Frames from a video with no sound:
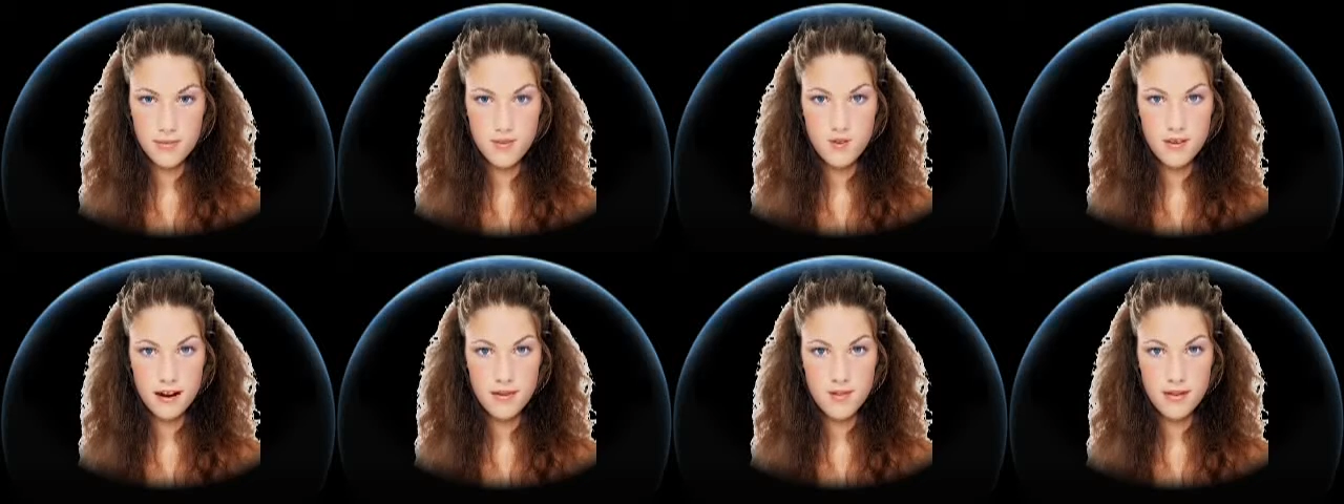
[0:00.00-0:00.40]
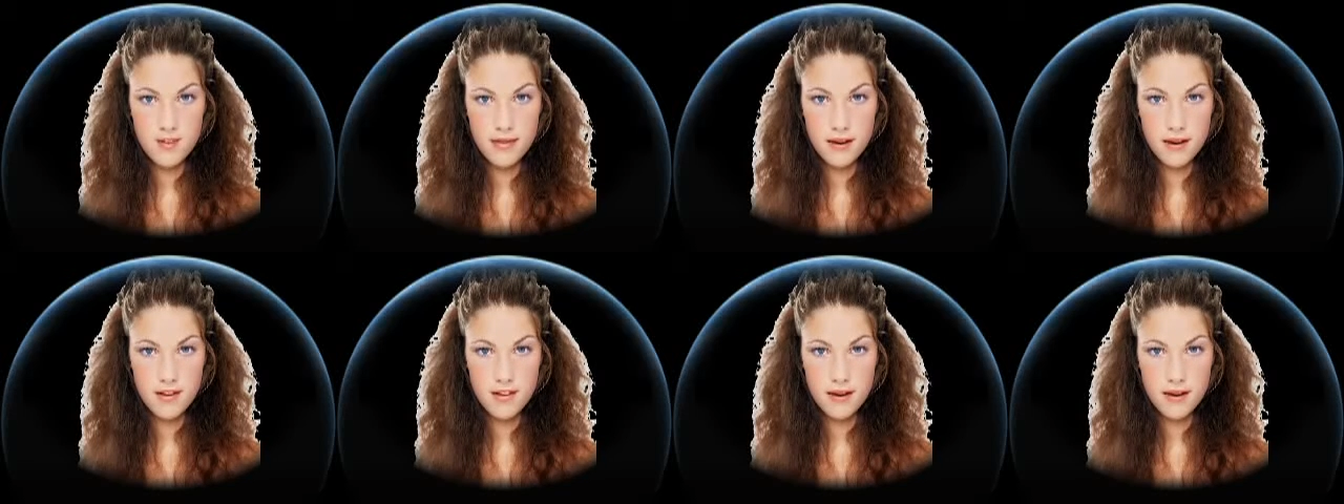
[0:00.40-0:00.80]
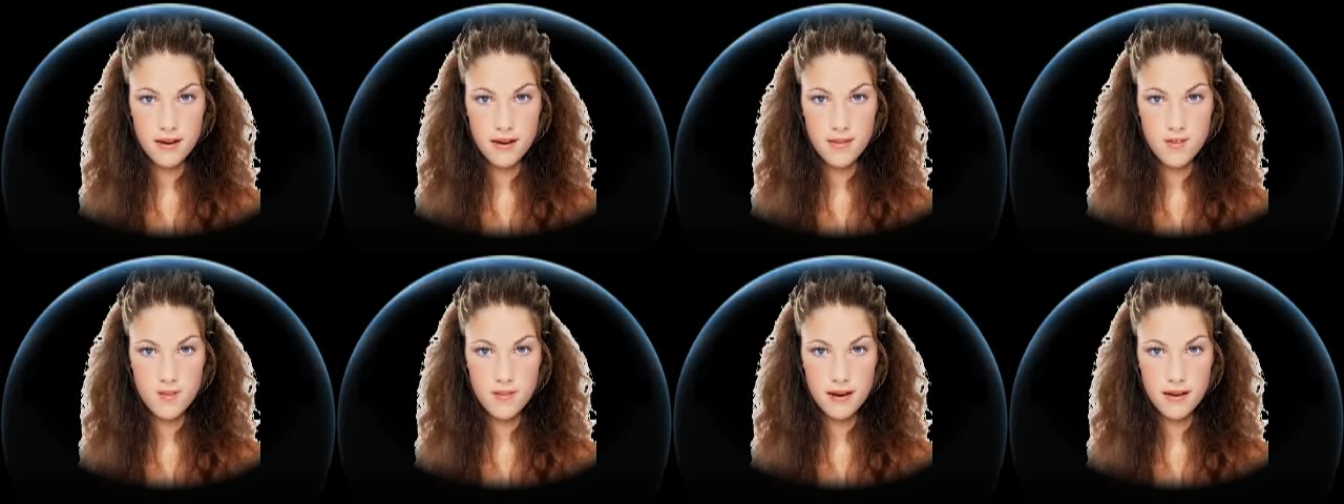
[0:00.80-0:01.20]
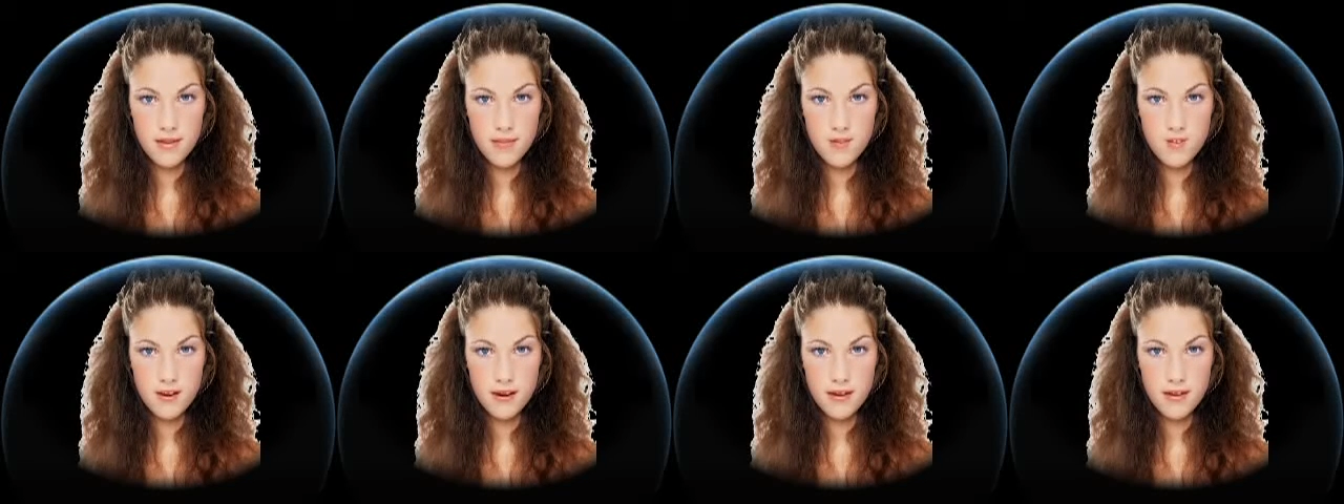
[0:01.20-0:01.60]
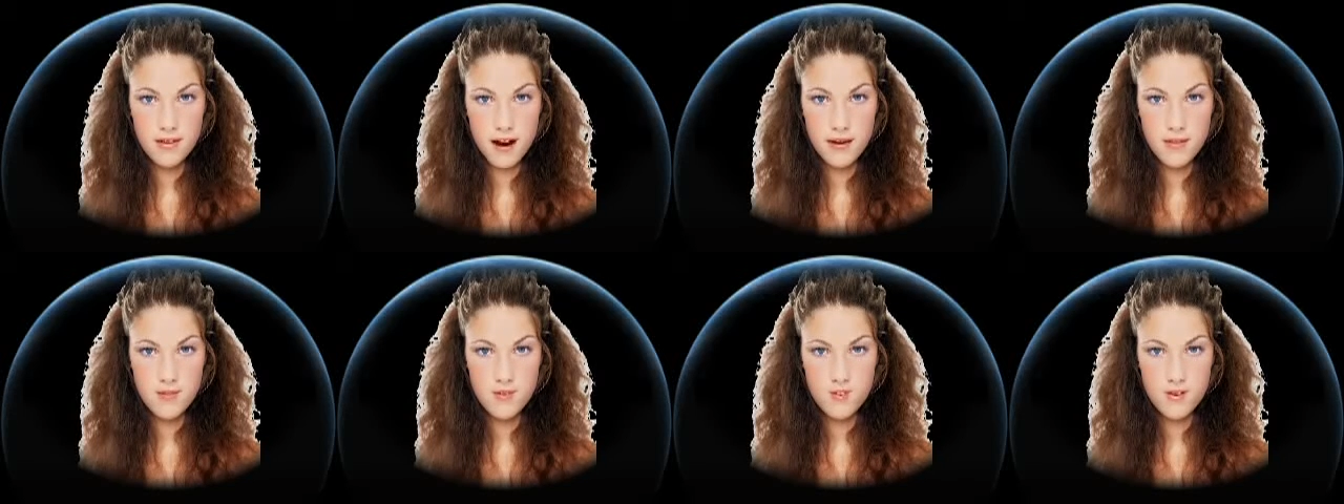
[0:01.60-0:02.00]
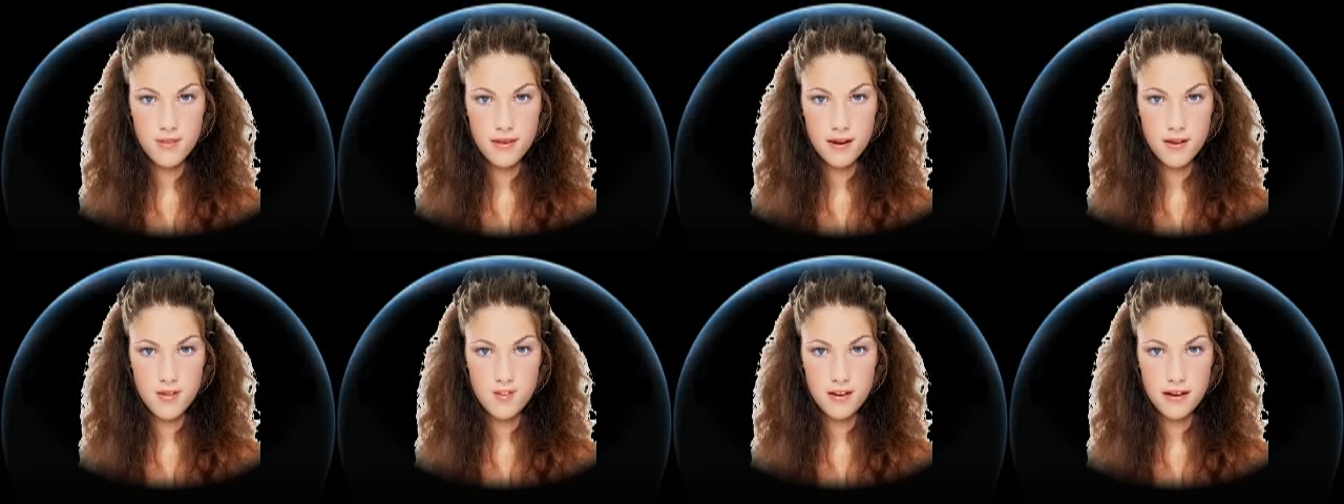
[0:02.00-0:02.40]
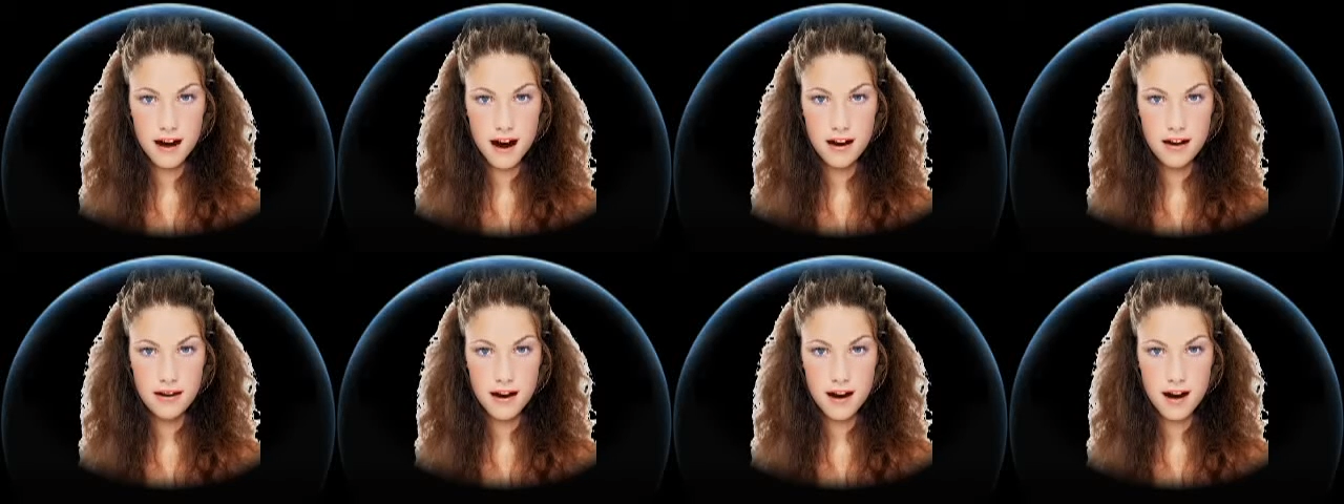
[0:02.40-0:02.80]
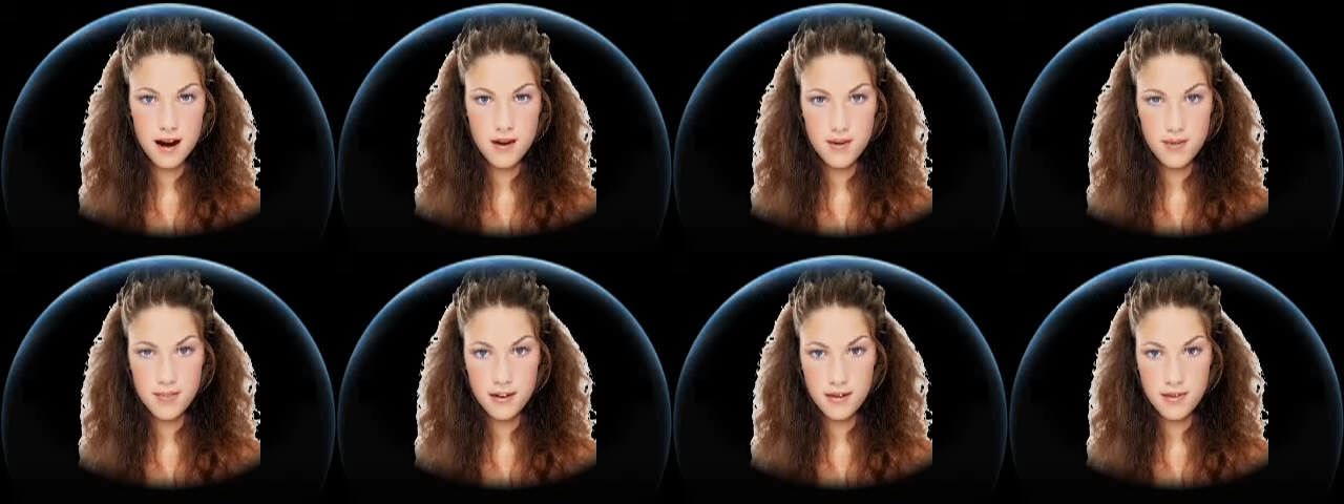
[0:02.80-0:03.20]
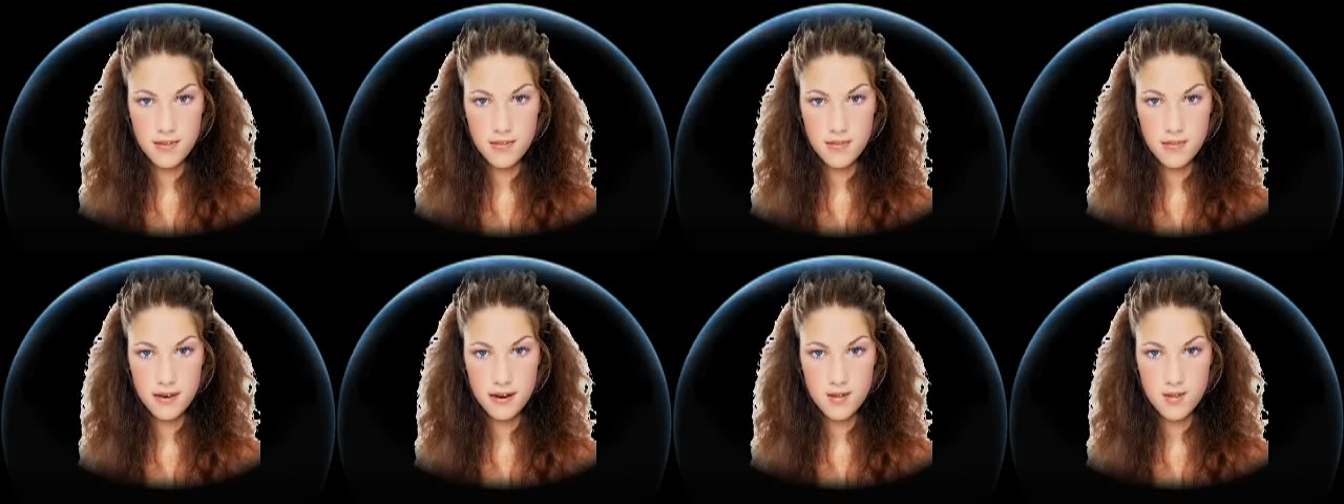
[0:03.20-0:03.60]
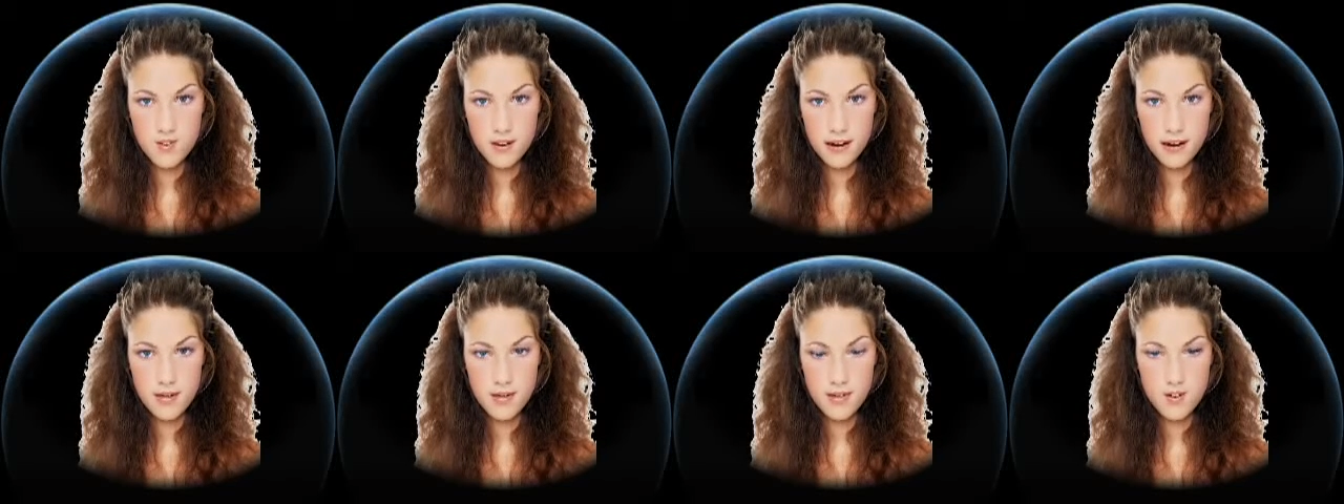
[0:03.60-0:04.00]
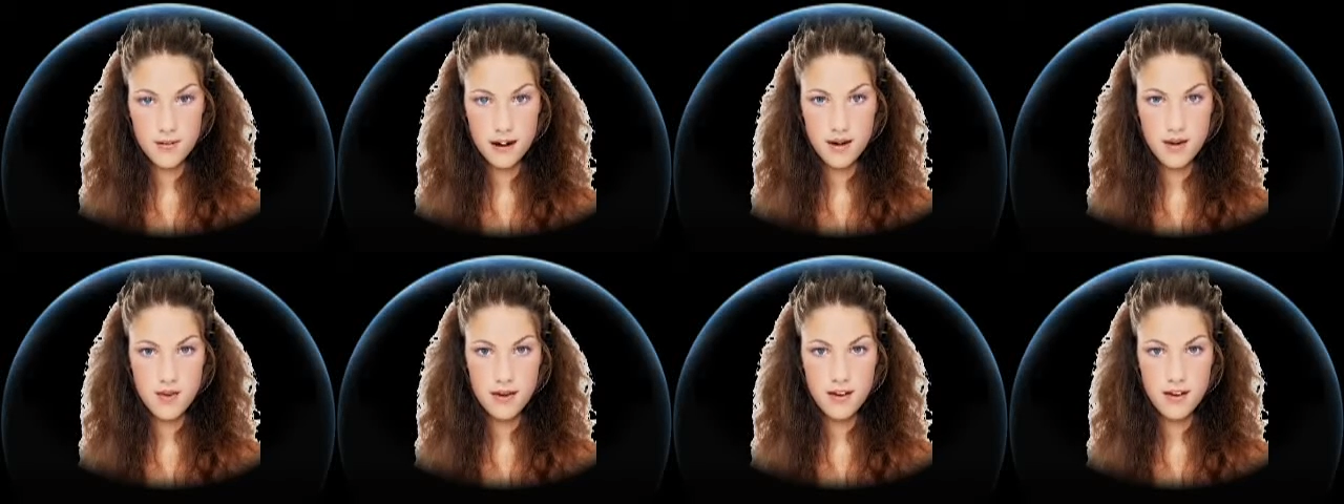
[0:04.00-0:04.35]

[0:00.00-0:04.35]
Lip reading: Perhaps it is easy to disbelieve our presence and our reality, and to react